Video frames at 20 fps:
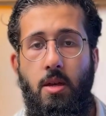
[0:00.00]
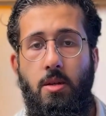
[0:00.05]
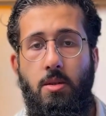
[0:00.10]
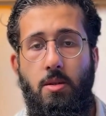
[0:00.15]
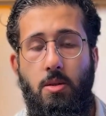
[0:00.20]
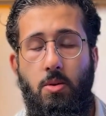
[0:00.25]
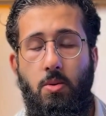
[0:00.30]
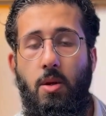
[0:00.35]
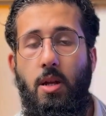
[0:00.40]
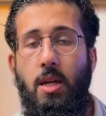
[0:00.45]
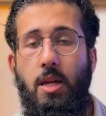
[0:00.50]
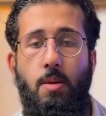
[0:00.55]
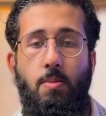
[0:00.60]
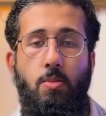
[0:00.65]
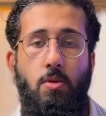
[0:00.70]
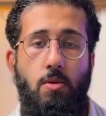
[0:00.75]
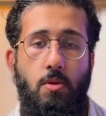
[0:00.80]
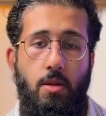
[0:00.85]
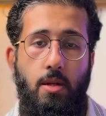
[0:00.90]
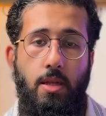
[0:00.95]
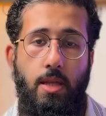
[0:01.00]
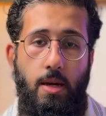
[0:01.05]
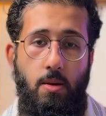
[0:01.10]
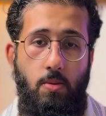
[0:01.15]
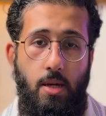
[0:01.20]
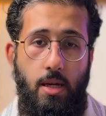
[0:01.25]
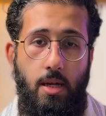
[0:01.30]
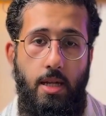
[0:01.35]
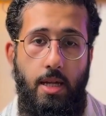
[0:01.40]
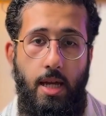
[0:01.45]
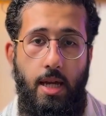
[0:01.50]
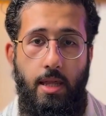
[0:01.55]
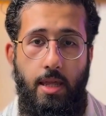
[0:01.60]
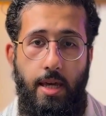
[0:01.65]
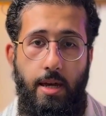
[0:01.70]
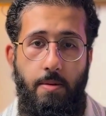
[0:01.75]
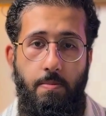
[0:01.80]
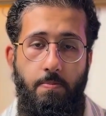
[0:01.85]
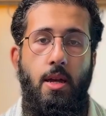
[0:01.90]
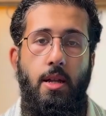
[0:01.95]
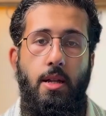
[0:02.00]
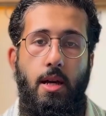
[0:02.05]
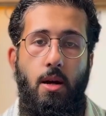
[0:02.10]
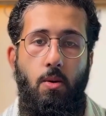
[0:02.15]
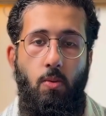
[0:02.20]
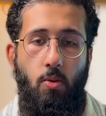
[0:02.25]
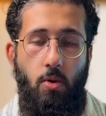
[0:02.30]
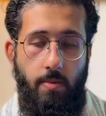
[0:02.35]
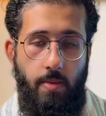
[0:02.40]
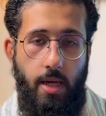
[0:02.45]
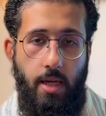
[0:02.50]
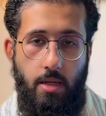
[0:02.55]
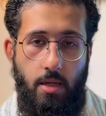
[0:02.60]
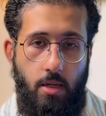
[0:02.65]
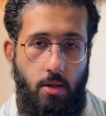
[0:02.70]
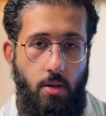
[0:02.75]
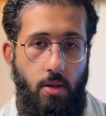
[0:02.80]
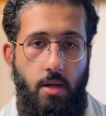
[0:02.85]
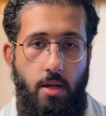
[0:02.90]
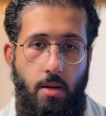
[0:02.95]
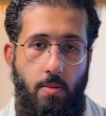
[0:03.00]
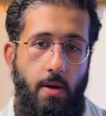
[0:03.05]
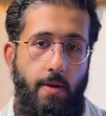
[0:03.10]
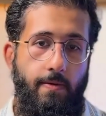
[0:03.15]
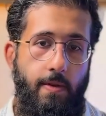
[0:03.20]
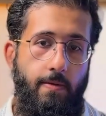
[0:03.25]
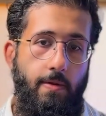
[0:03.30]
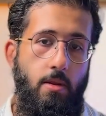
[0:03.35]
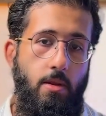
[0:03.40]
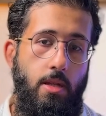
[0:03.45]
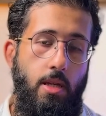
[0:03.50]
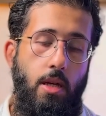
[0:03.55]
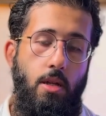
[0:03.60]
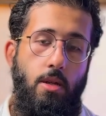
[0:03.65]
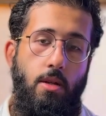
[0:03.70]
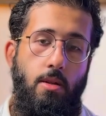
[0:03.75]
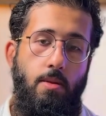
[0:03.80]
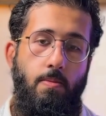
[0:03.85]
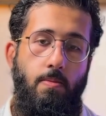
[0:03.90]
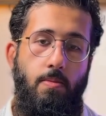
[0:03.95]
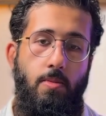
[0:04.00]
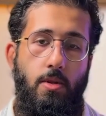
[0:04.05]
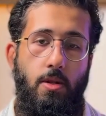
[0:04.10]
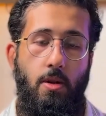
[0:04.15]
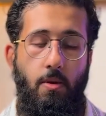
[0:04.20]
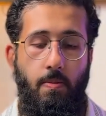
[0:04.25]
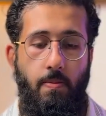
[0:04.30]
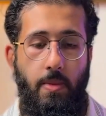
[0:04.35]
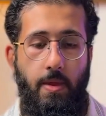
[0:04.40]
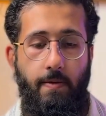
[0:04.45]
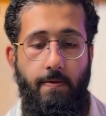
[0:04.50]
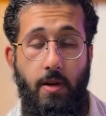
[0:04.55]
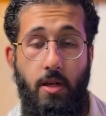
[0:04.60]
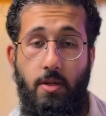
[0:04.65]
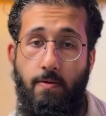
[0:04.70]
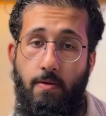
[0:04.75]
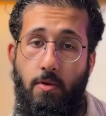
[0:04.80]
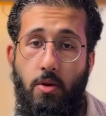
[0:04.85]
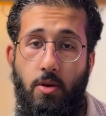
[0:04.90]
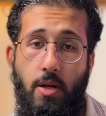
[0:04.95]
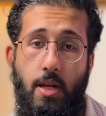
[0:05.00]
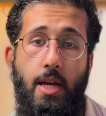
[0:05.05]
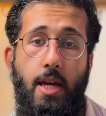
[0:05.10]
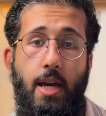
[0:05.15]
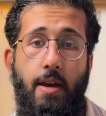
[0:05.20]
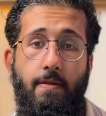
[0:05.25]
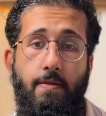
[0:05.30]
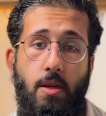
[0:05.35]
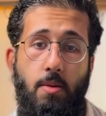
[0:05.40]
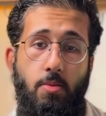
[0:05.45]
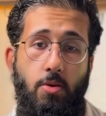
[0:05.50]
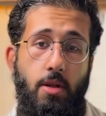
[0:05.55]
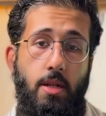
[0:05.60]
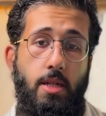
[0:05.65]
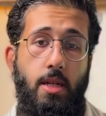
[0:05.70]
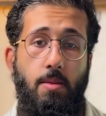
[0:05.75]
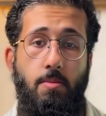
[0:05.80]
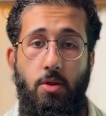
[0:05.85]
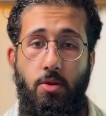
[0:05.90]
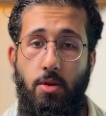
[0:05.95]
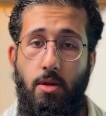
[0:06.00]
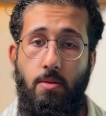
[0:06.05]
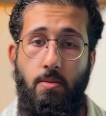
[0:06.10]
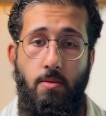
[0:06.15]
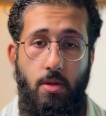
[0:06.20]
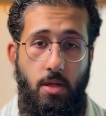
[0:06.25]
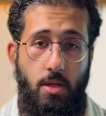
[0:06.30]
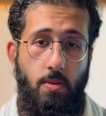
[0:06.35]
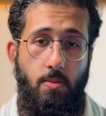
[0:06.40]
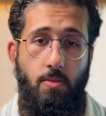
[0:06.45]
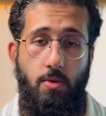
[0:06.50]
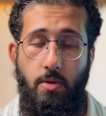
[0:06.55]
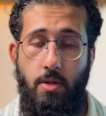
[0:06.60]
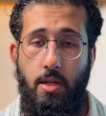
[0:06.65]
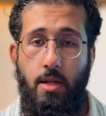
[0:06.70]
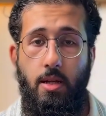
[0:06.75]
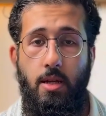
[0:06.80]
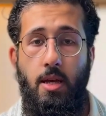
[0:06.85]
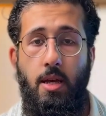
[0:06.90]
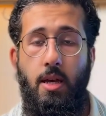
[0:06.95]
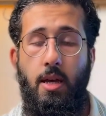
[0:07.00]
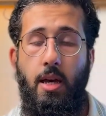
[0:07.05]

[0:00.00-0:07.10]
So it's really important that we nail that. Now, what makes a good above the fold section? So first of all, you're going to have the product imagery, which is important.